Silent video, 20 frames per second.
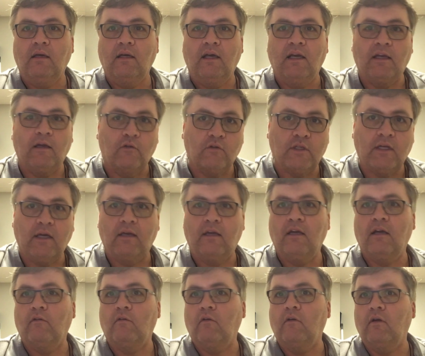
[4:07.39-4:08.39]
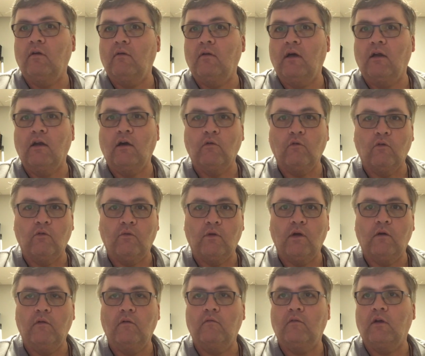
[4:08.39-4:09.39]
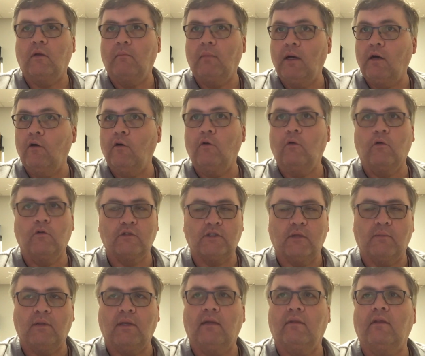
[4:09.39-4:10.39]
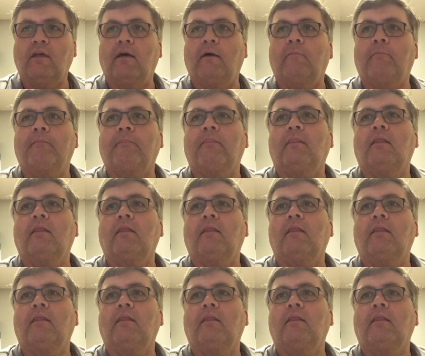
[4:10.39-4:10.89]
and go take care of an, an overflowed commode or something like that.